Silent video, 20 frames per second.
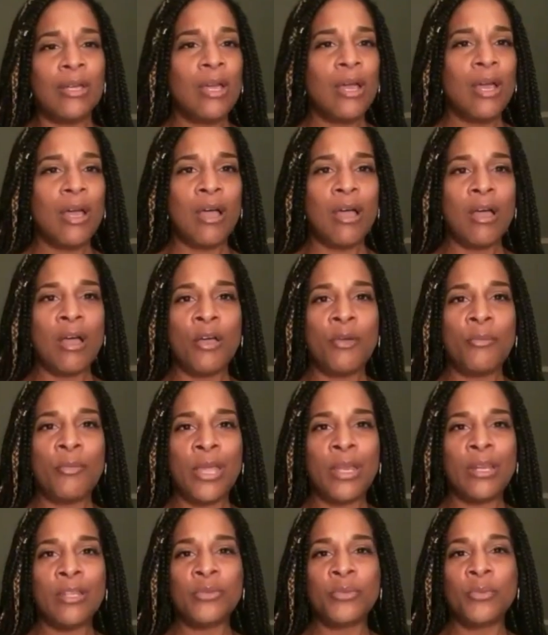And
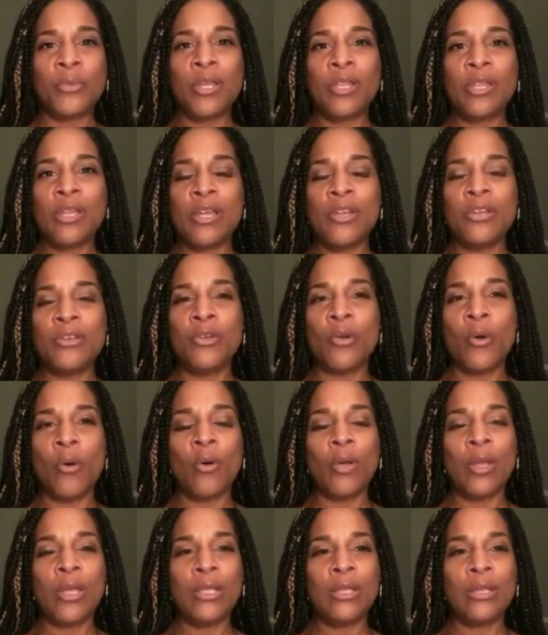it's really
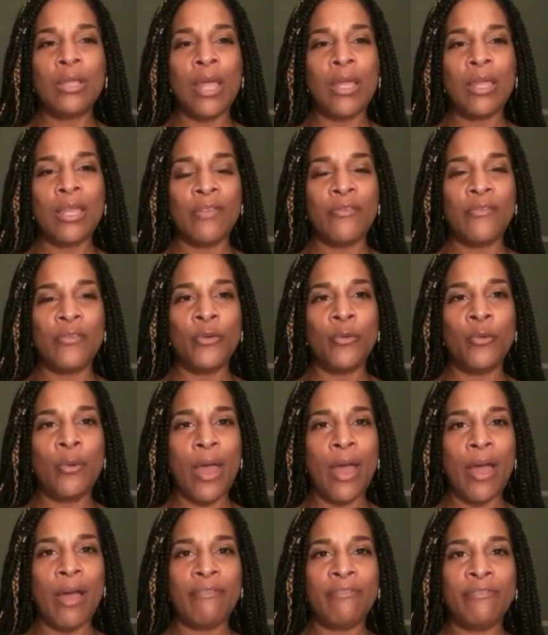annoying. Like if you
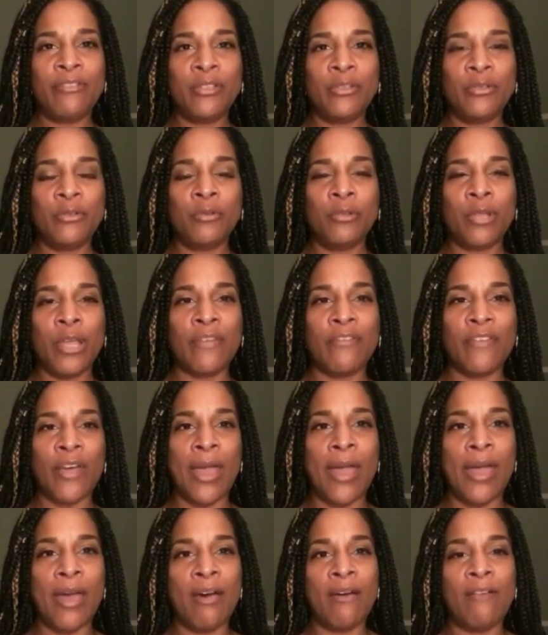have to, like if I
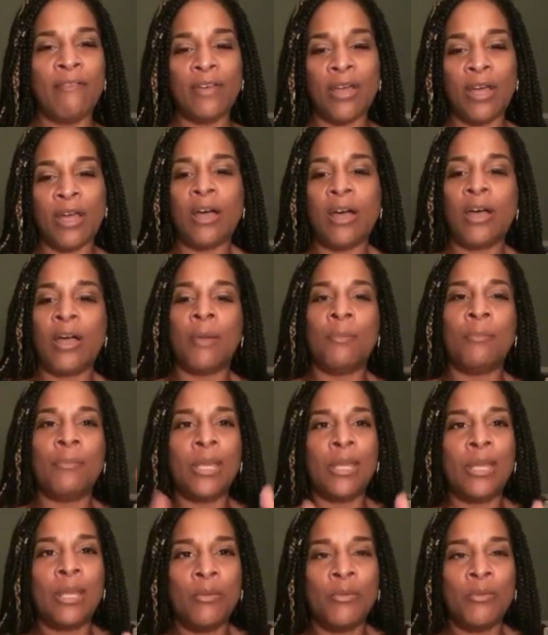have a
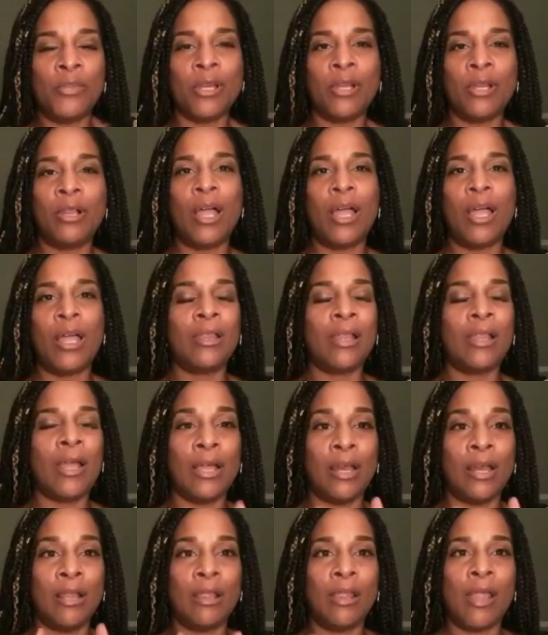meeting with a client like
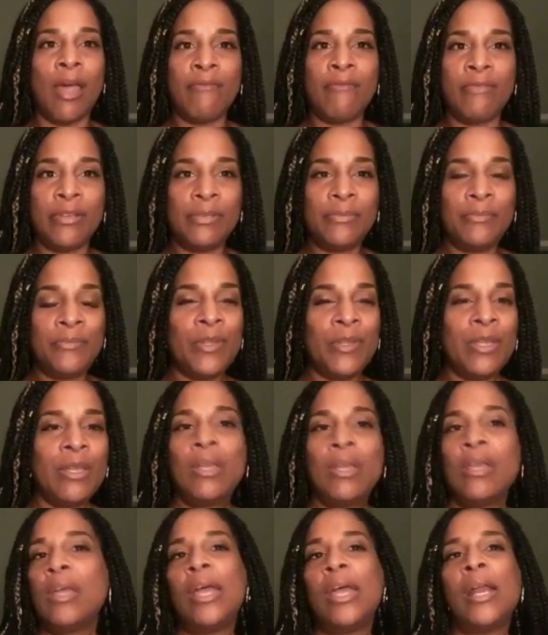at 11
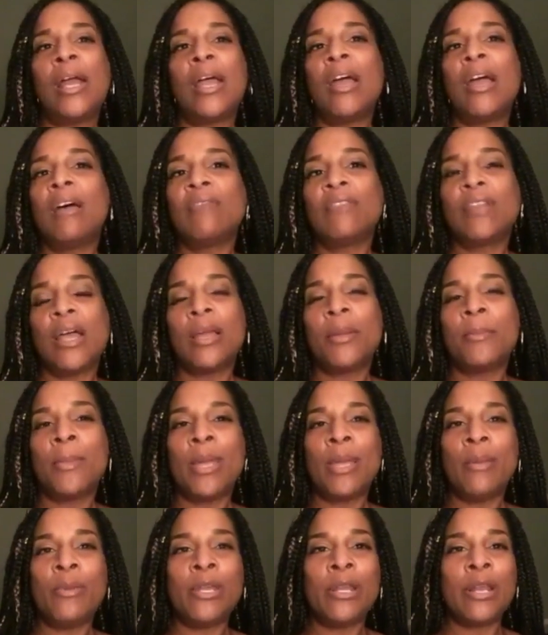and I have like
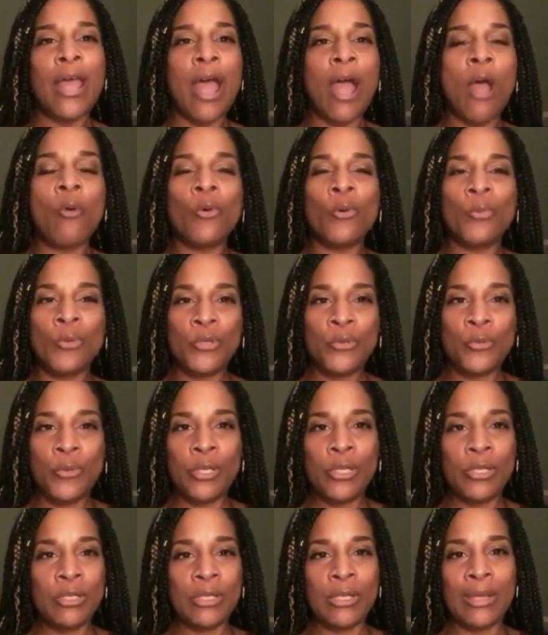maybe an hour
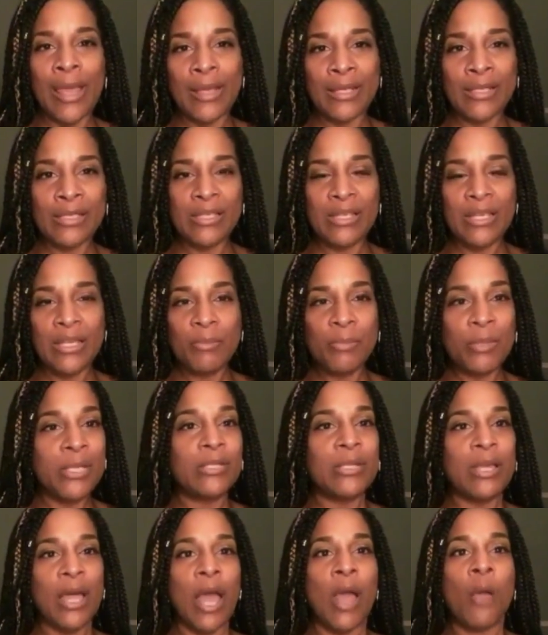between the next thing, because
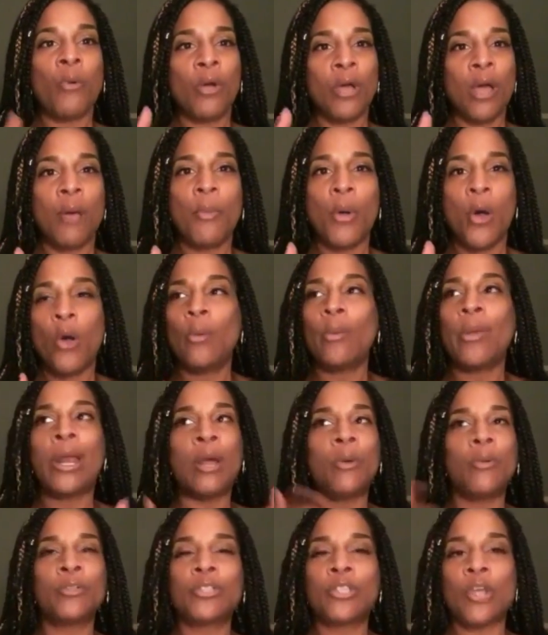like I will come home and I
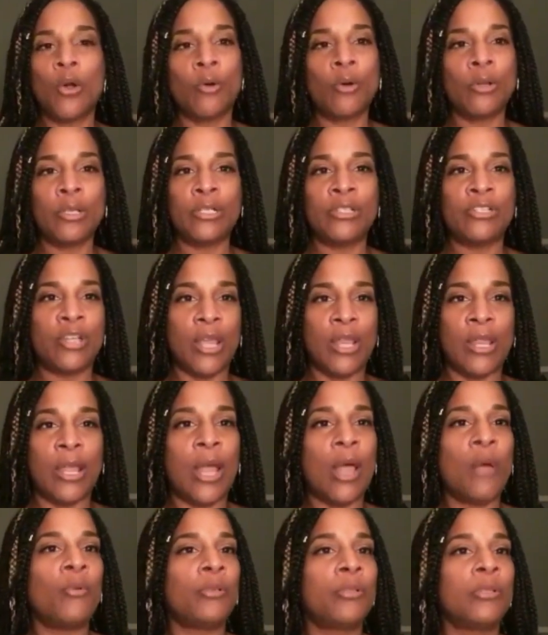will totally change. Like
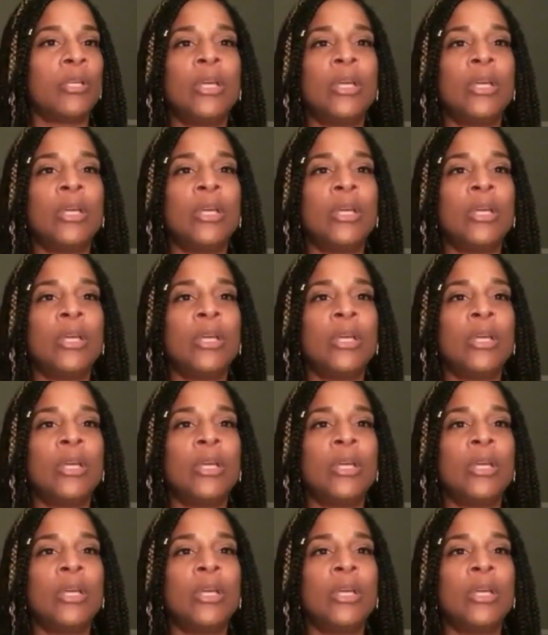I will